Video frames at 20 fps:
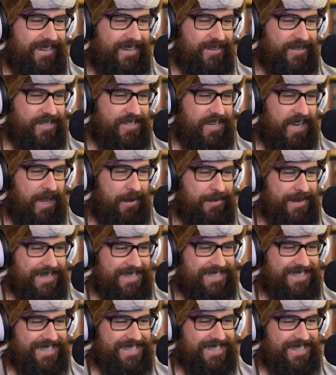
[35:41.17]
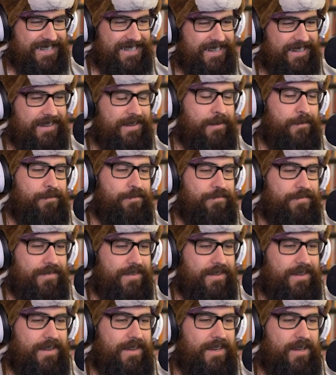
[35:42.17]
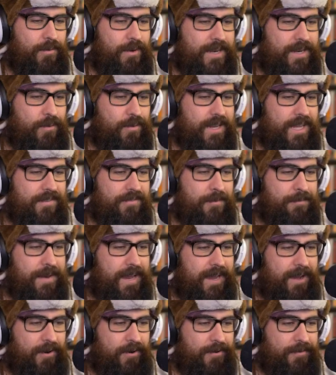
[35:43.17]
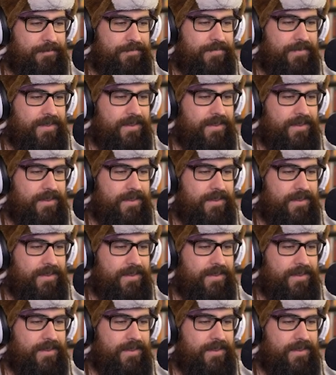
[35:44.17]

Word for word: Didn't know such a habit existed. Anyway, I don't want to give up now.